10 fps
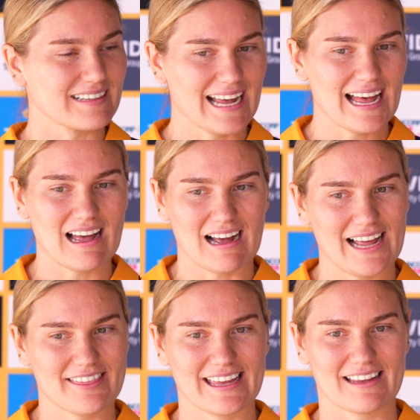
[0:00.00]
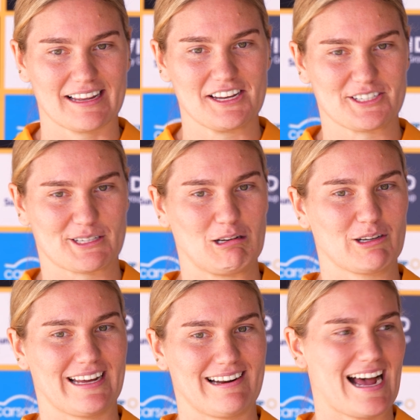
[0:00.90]
Yeah, I think like you just got to
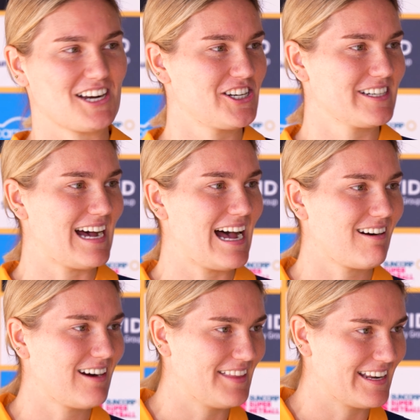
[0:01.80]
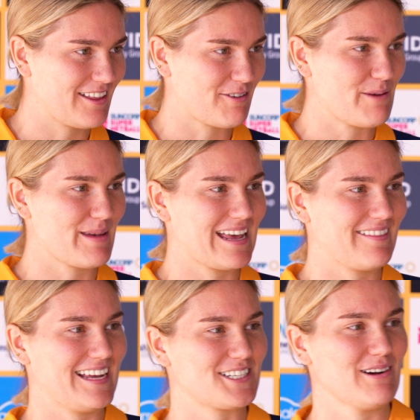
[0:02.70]
look at Ash and Tara, and then you throw me in
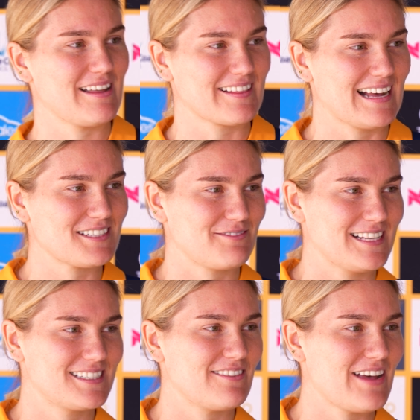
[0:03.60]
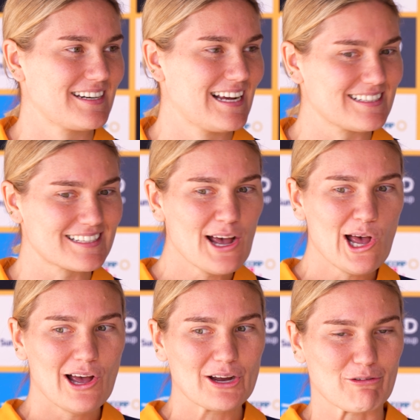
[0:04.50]
there too. I think that defensive end has
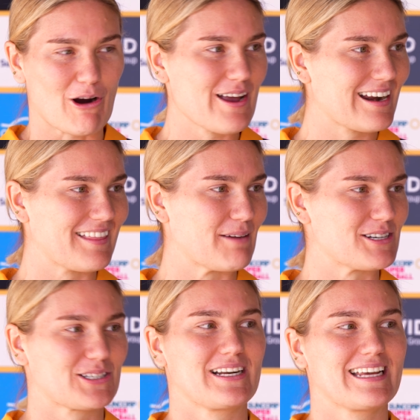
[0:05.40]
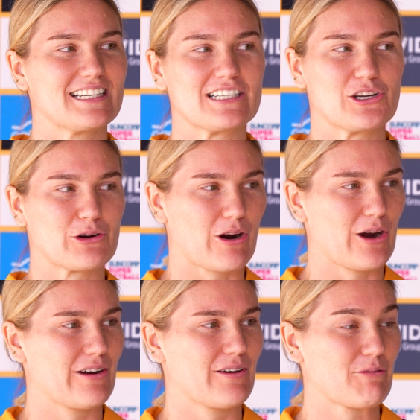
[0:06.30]
grown, and I think we're just going to continue
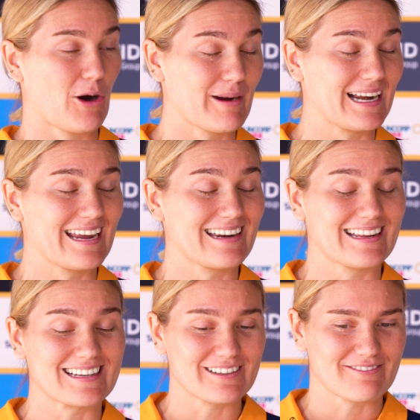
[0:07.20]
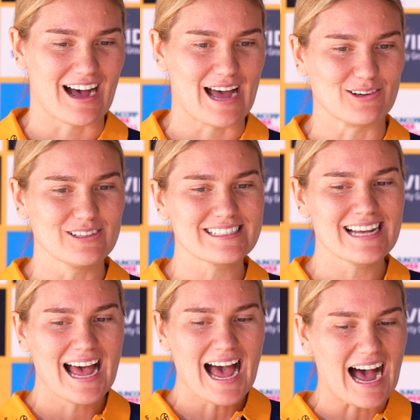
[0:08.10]
grow, growing leading into finals.
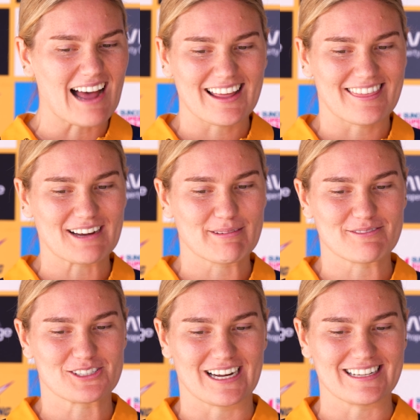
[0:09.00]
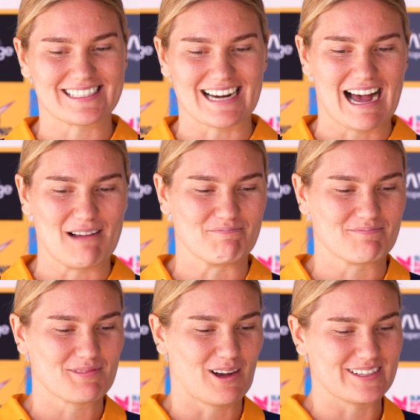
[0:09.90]
And I think we've just um,
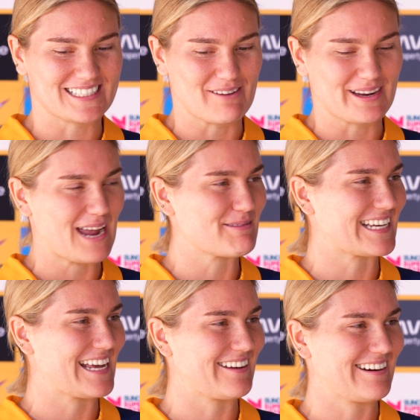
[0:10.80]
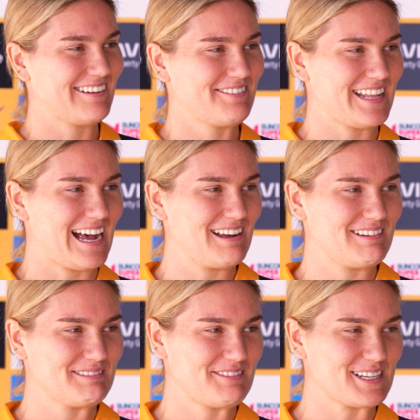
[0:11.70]
obviously we came together for that
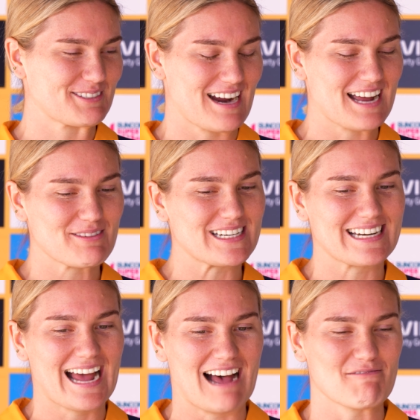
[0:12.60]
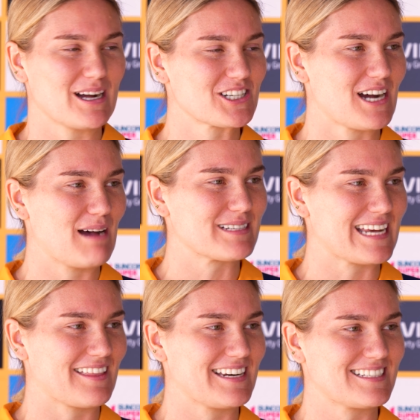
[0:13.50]
first round and we didn't have much time
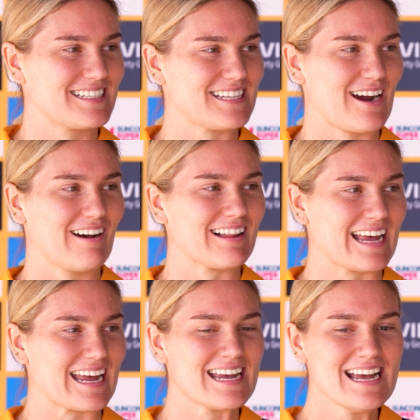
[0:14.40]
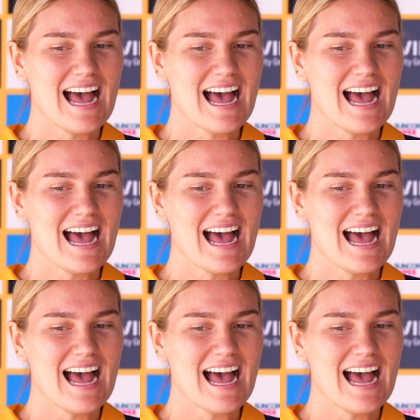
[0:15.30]
together necessarily.